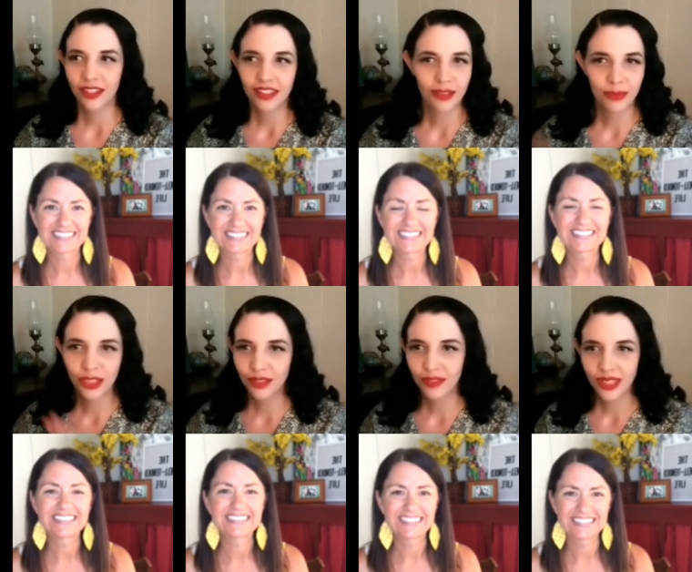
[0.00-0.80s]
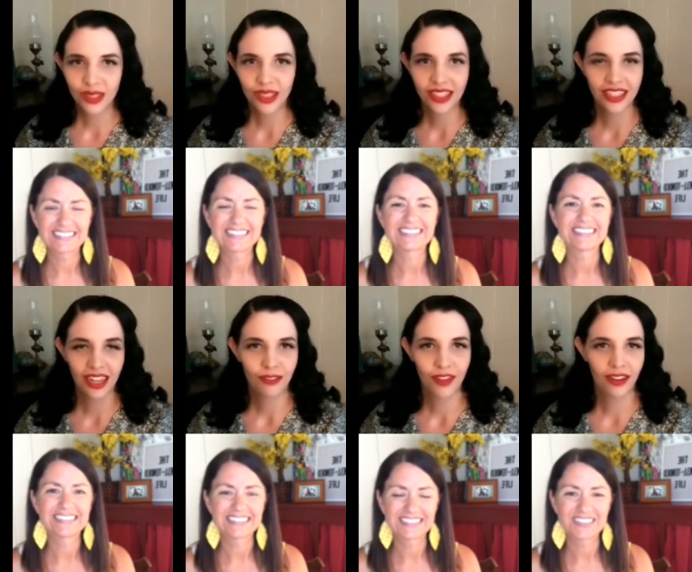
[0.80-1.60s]
Speaker 1: did a bunch of research
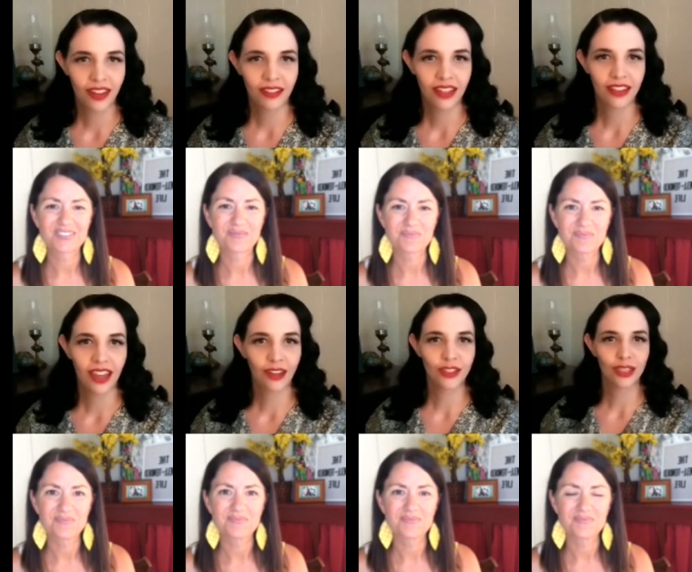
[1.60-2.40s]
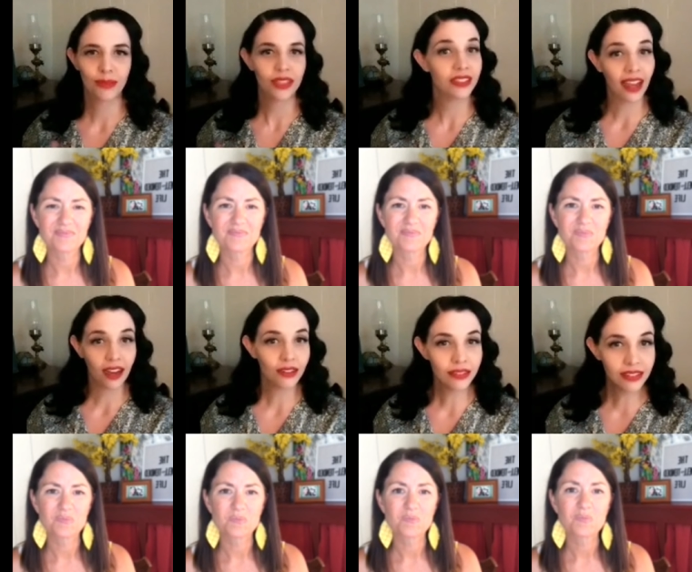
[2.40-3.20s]
and found out that the house had burned
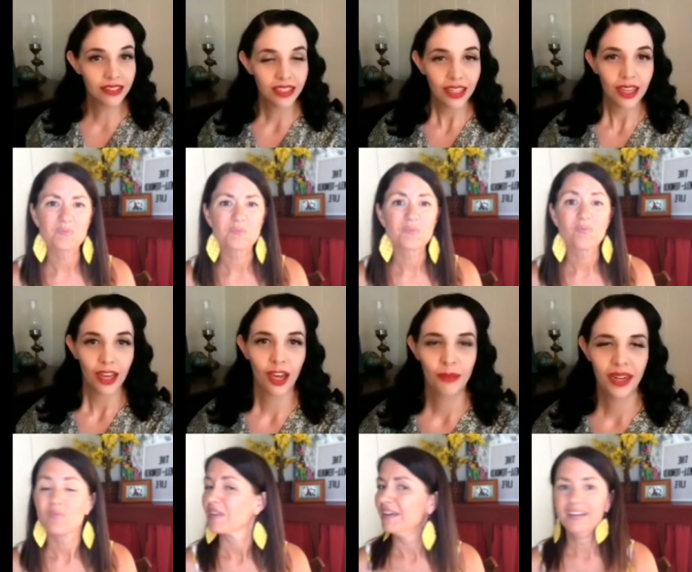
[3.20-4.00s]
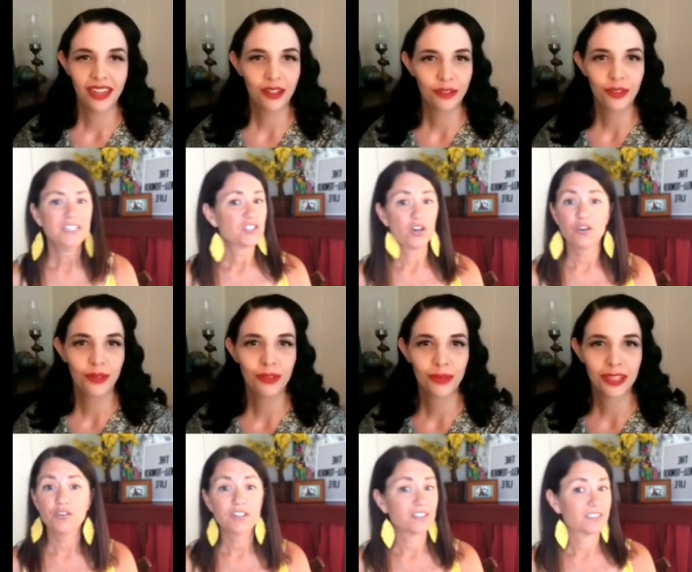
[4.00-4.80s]
down. Um, and I didn't know if
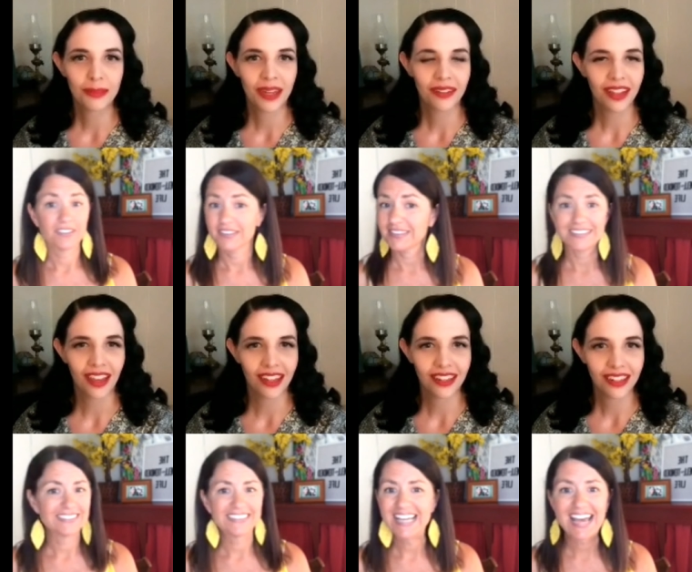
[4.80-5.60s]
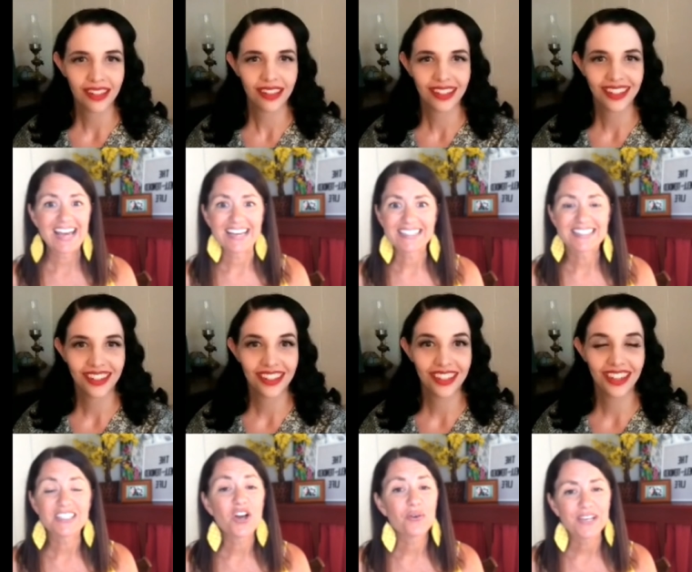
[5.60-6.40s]
you knew more about that. Yeah.
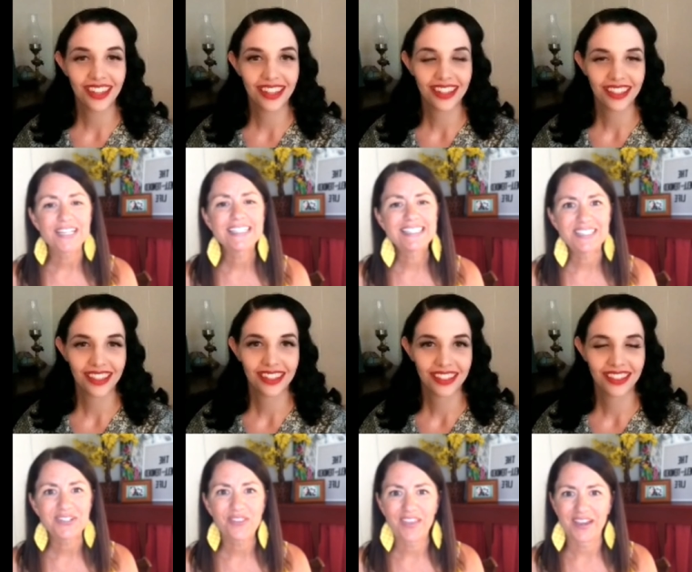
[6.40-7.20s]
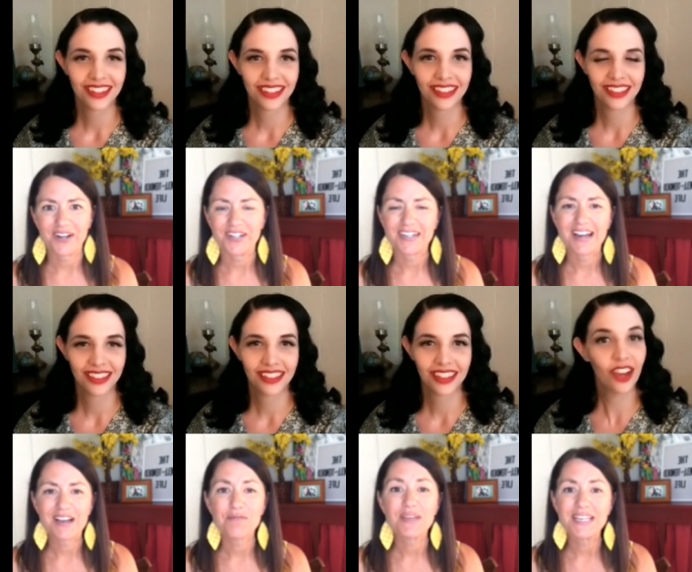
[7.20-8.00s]
Speaker 2: No, it is still there.
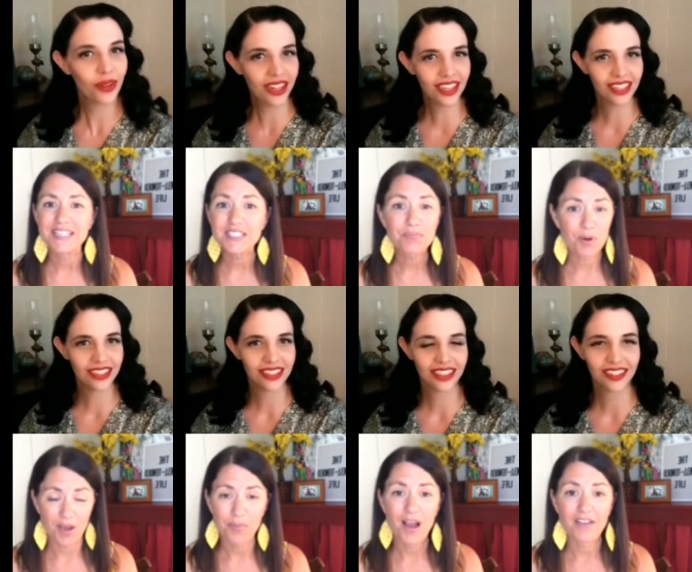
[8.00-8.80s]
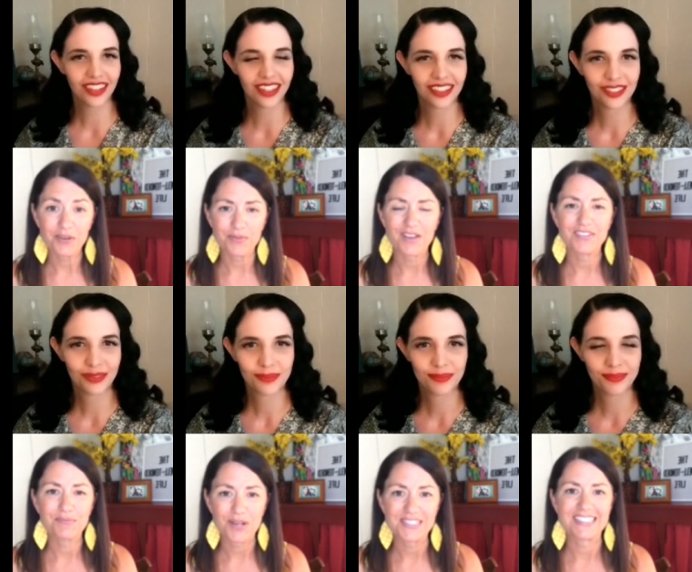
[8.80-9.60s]
Um, it oh, is the re-
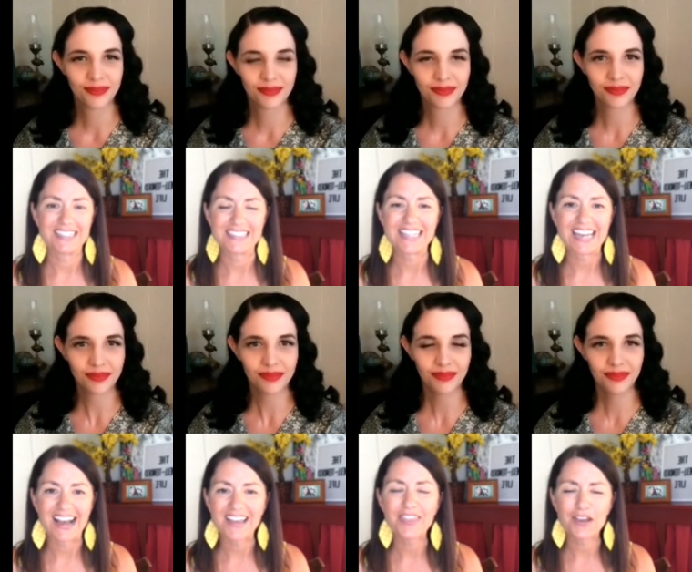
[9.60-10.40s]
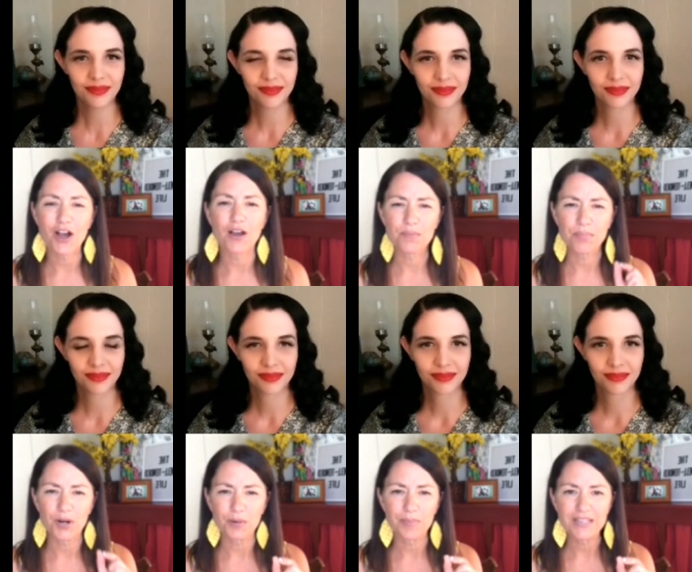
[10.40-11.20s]
residence, and I think on
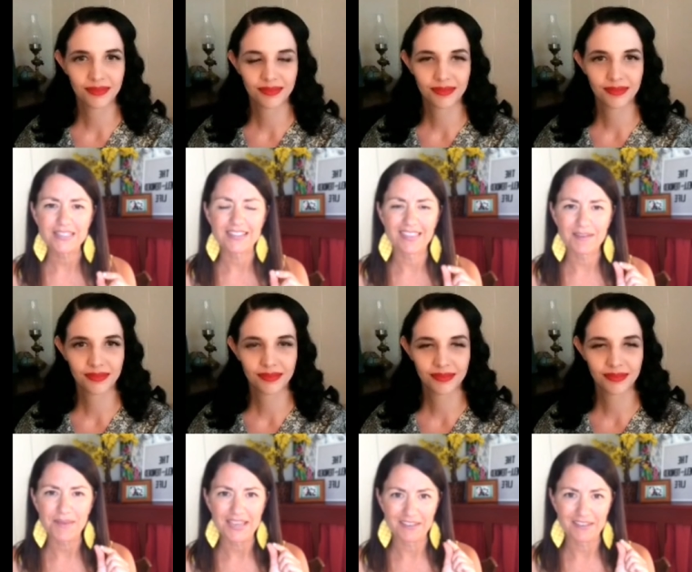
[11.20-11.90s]
purpose they make